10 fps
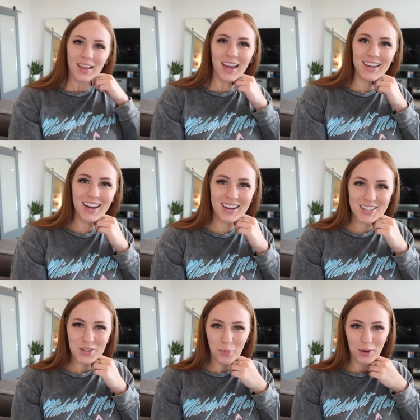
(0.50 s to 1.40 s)
Hey
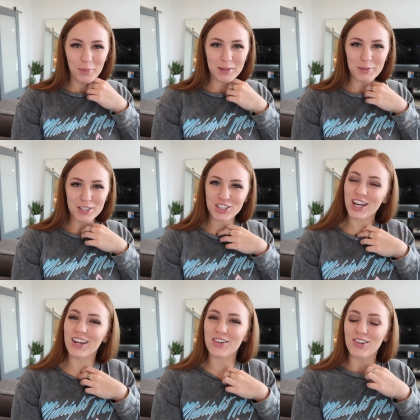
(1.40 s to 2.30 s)
guys, welcome back to my
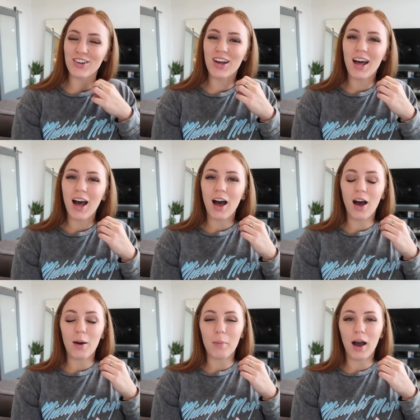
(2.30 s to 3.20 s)
channel.
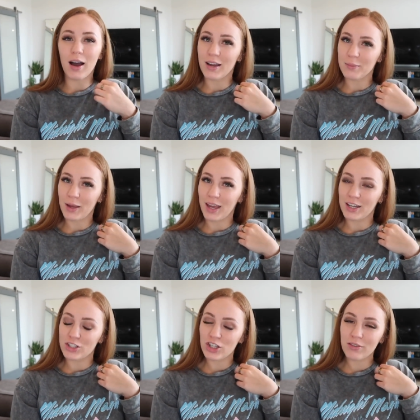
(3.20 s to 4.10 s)
I am
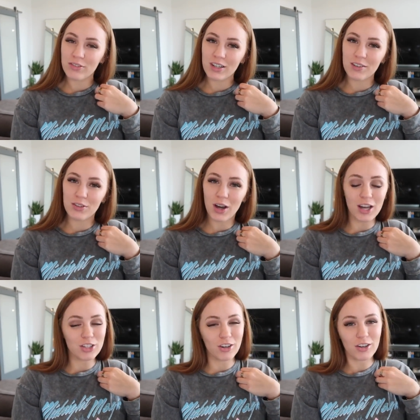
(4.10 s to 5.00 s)
Katie Shaffer. If you
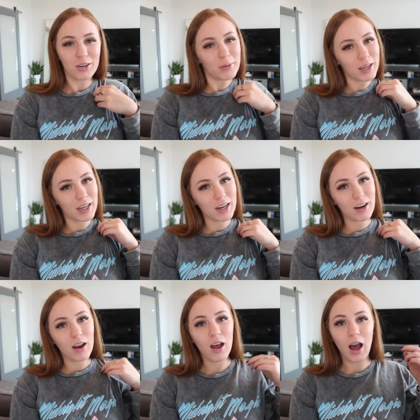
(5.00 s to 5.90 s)
guys are new
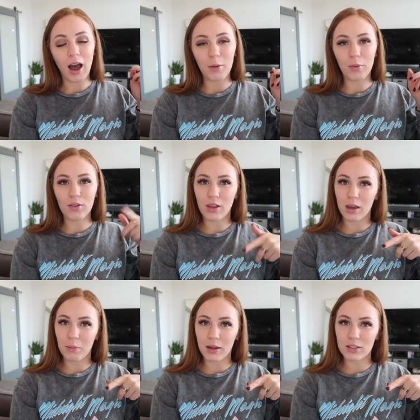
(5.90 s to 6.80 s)
here, I will
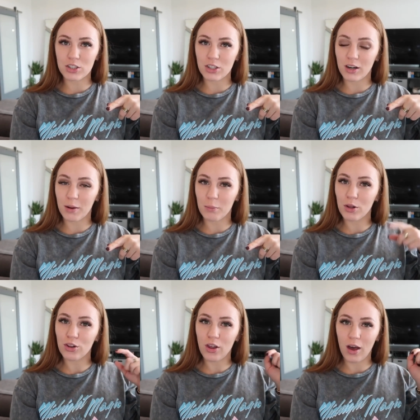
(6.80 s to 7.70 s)
link my Instagram
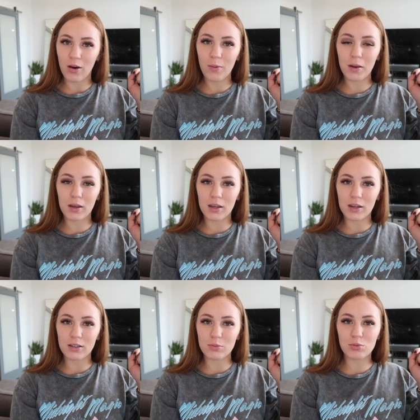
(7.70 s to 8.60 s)
below
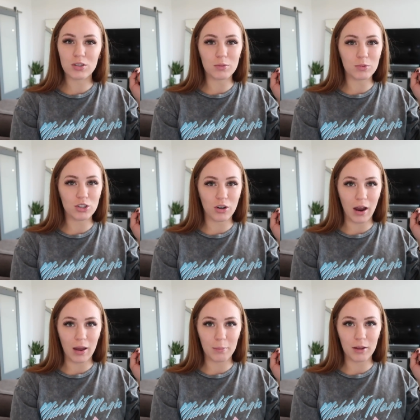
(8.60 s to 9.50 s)
and
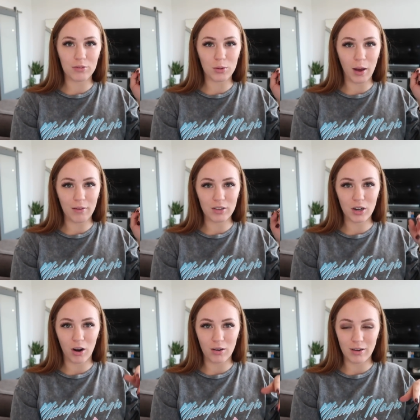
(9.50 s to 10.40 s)
subscribe if you
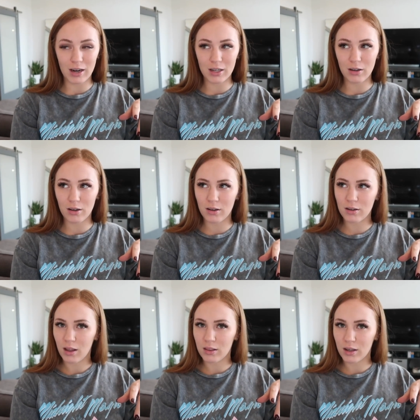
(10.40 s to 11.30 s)
haven't already.
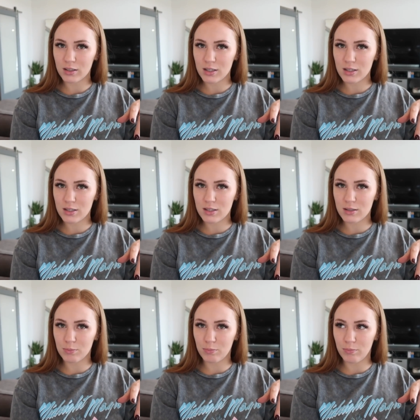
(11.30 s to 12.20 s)
I think I said
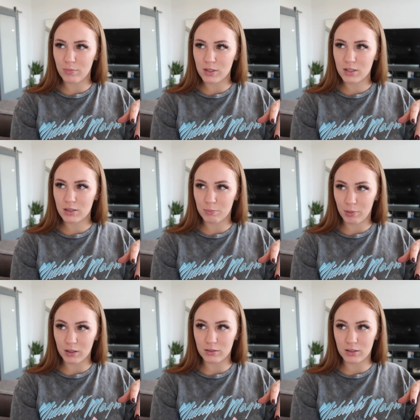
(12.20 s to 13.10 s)

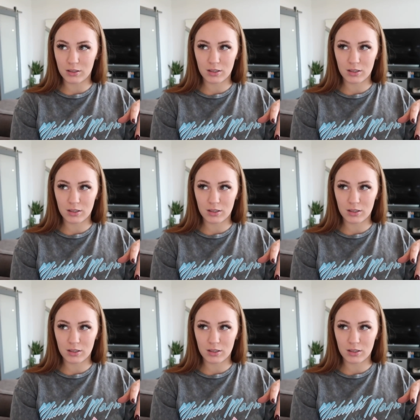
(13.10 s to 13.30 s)
subscribe.